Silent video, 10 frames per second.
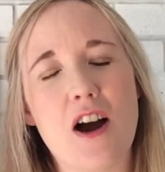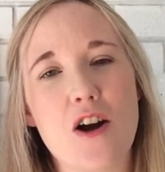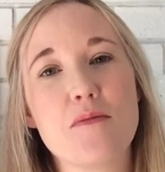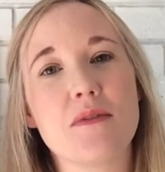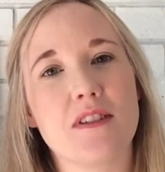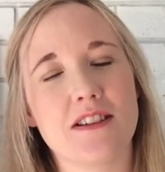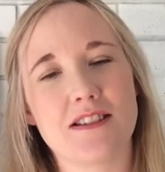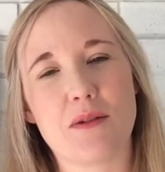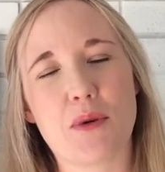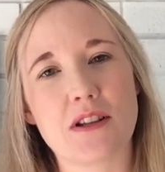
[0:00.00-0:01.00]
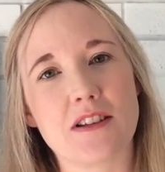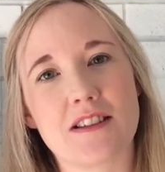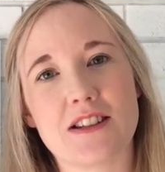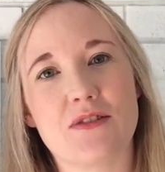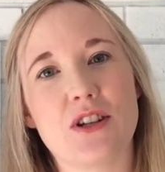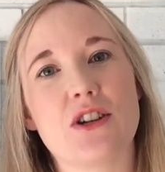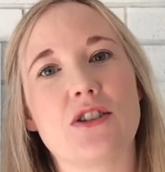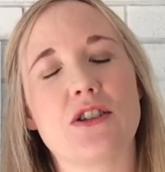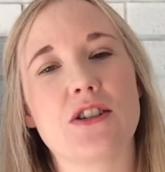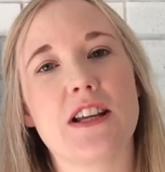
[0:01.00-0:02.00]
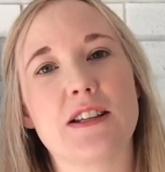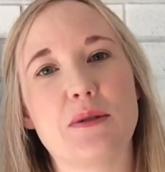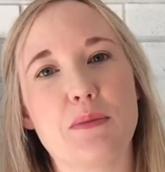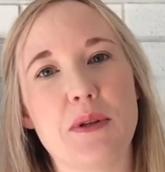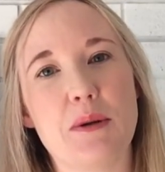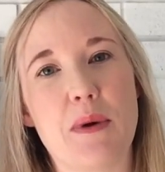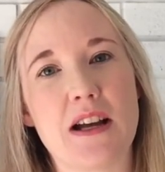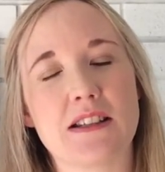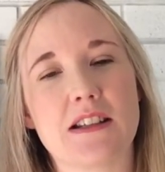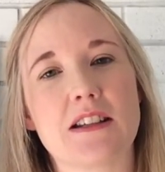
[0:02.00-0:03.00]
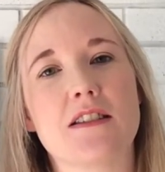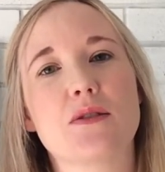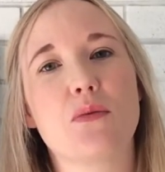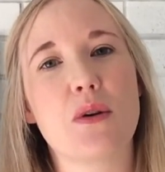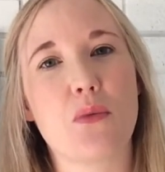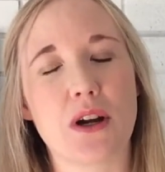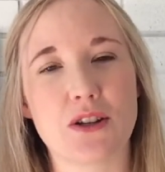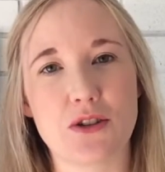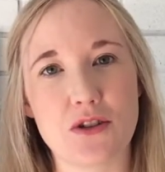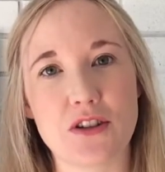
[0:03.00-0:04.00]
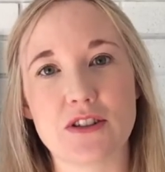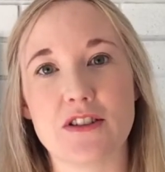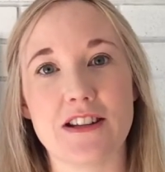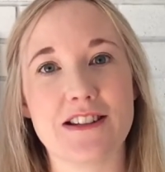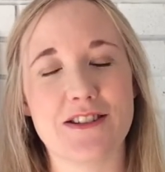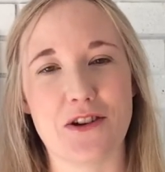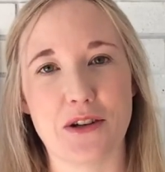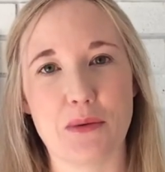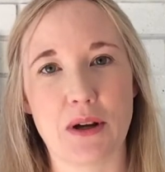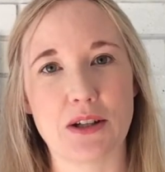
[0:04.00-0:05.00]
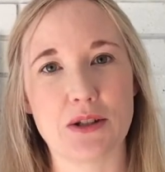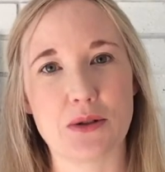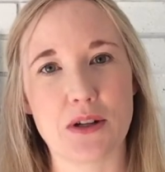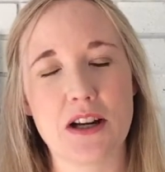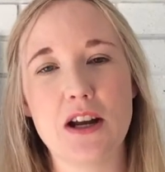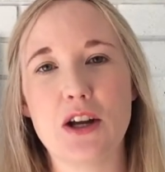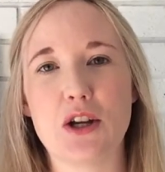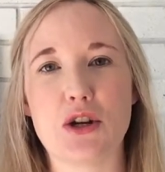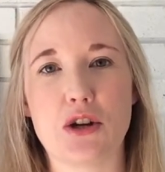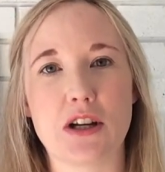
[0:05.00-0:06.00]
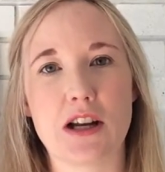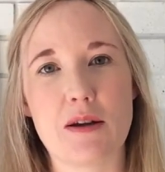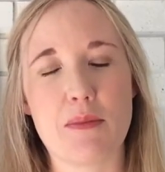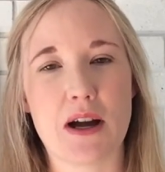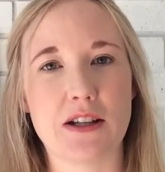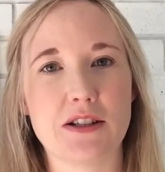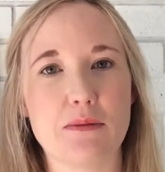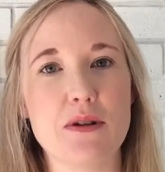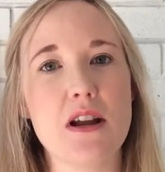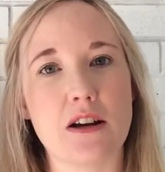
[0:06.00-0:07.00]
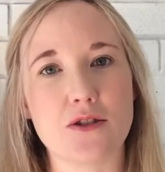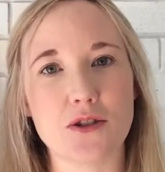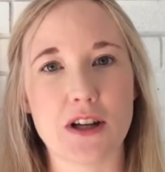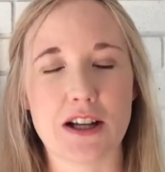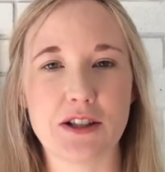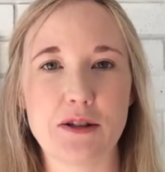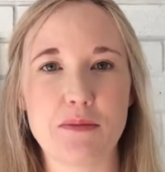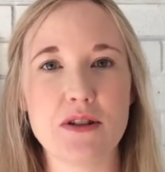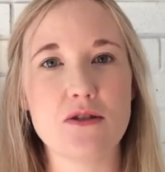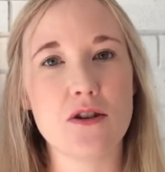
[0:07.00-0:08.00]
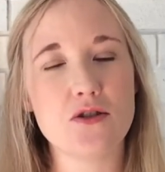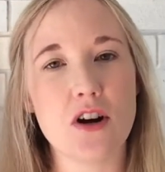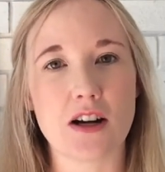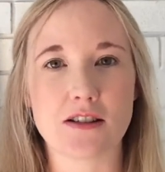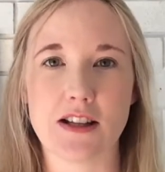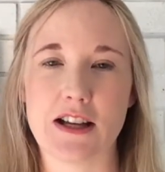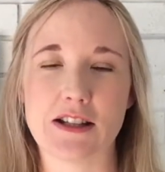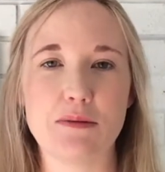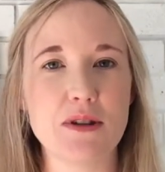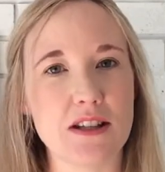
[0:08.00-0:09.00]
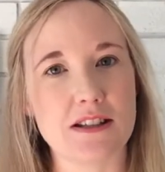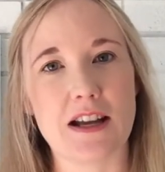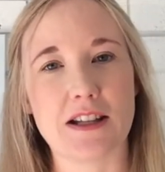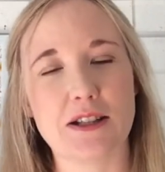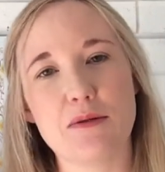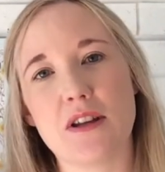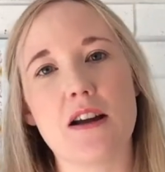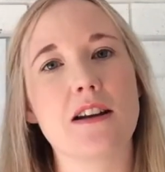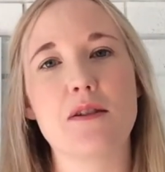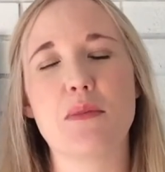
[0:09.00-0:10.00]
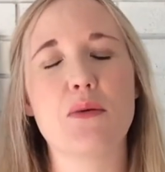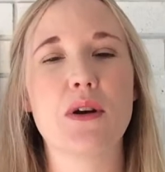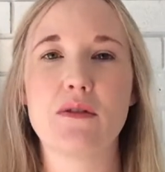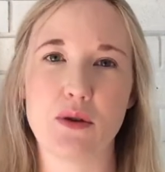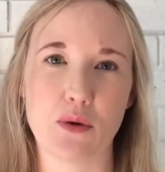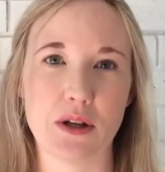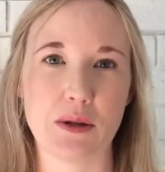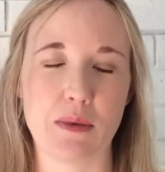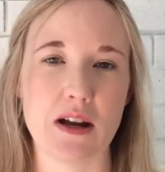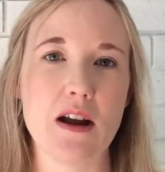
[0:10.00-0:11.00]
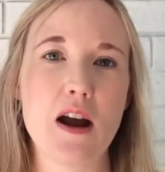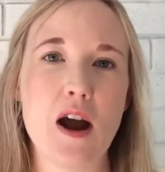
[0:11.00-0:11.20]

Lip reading: hope in some ways, like, this video series hasn't been about saying there's one way to do this and it's the only way to do it. You know, your labour has to be natural, it has to be no drugs, it has to be this, it has to be that. It can be whatever you want it to be.